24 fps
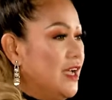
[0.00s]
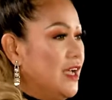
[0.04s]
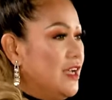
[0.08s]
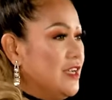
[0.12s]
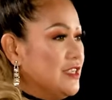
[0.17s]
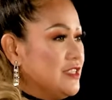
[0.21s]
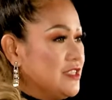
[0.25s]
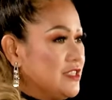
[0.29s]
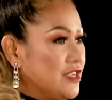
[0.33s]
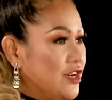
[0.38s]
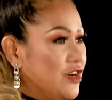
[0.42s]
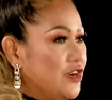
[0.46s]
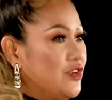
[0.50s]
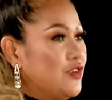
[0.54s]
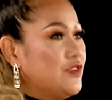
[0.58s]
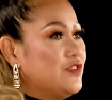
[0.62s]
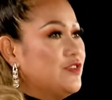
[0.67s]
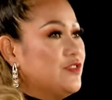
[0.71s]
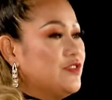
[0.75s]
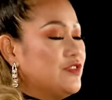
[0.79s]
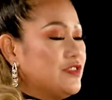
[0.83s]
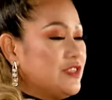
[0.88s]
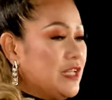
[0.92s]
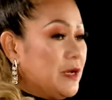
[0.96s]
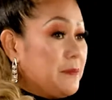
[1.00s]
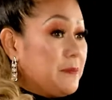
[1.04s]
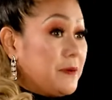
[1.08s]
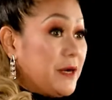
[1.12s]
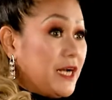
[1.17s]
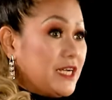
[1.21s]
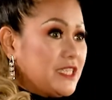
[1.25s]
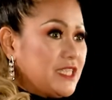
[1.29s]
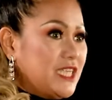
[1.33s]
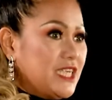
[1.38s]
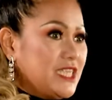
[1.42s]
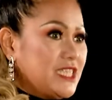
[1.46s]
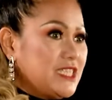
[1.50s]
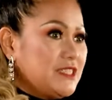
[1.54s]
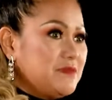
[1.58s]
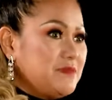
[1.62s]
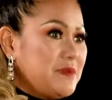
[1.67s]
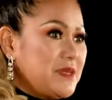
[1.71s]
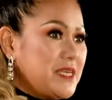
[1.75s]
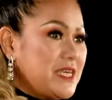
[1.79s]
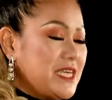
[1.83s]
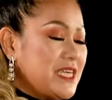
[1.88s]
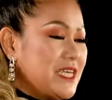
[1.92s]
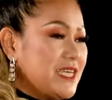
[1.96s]
So they practiced
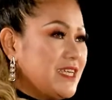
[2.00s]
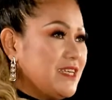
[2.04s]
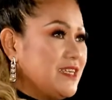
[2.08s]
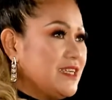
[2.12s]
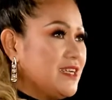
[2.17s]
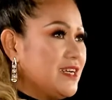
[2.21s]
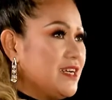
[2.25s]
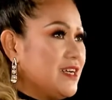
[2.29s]
me